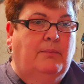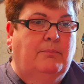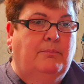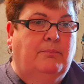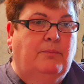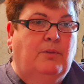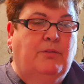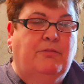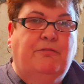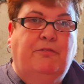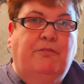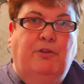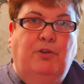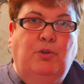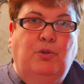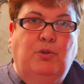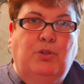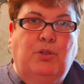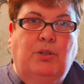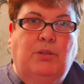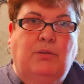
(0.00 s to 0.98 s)

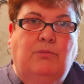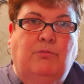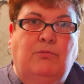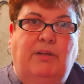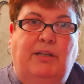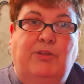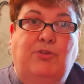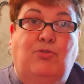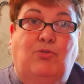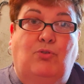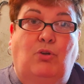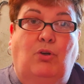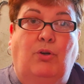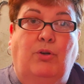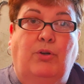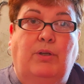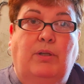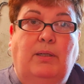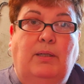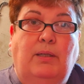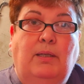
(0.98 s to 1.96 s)
food restaurant,
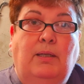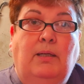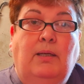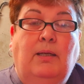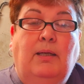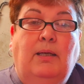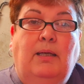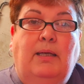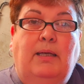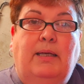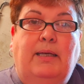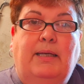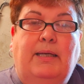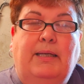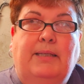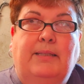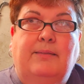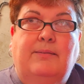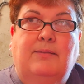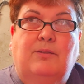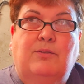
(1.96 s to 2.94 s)

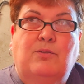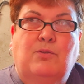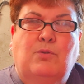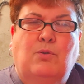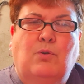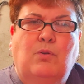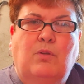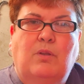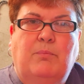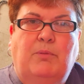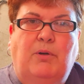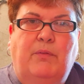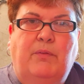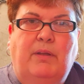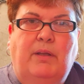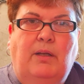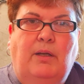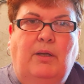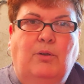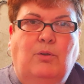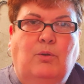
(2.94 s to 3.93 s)
and I saw them on the
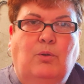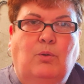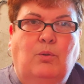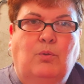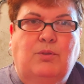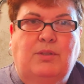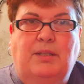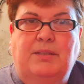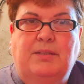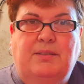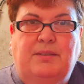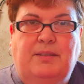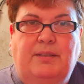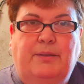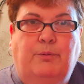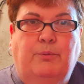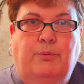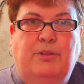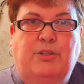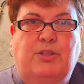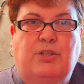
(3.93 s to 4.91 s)
local Dundee,
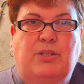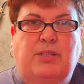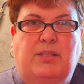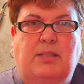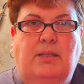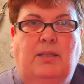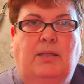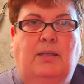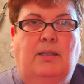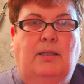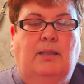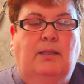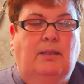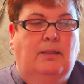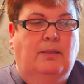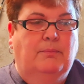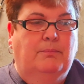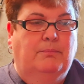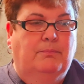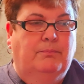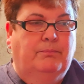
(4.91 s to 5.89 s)
which is
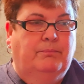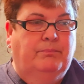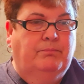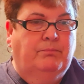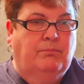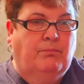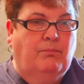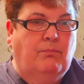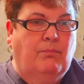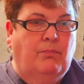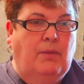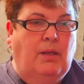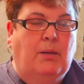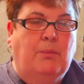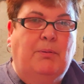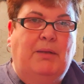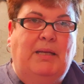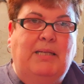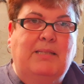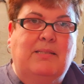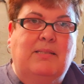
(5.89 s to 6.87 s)
a
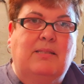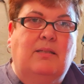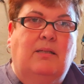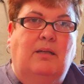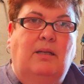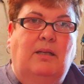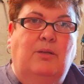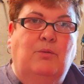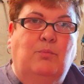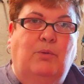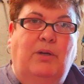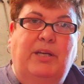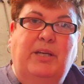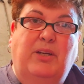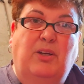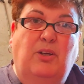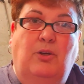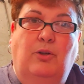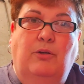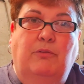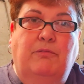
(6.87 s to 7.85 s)
place in Ireland where you
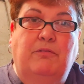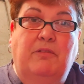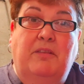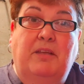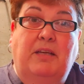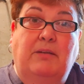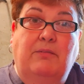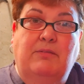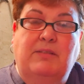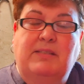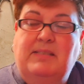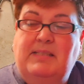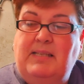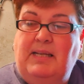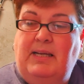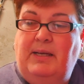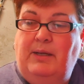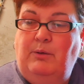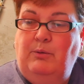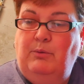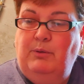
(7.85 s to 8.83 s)
can look for things for
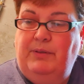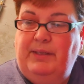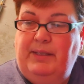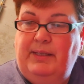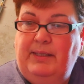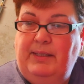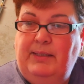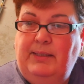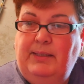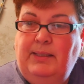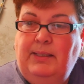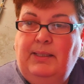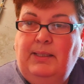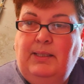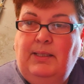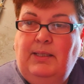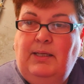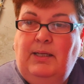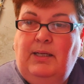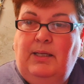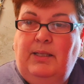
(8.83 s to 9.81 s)
sale and that.
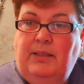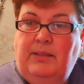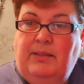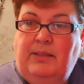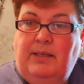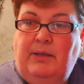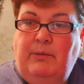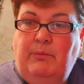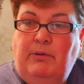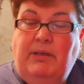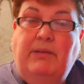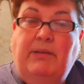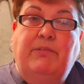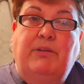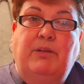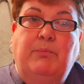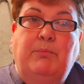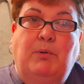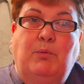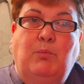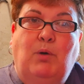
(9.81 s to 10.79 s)
And they were giving
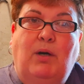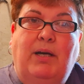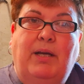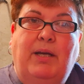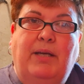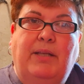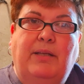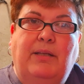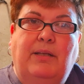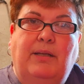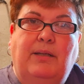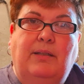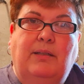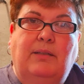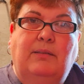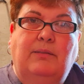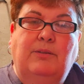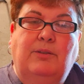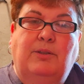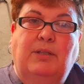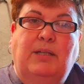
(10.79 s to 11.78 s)
them away, and
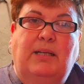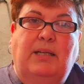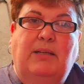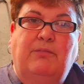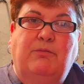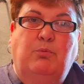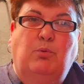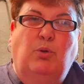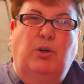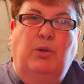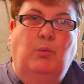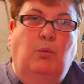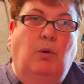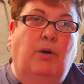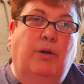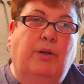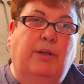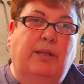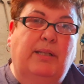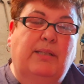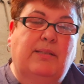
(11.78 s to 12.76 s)
you could have what you
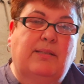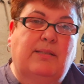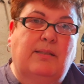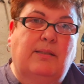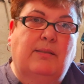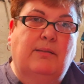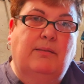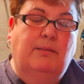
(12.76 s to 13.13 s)
wanted. So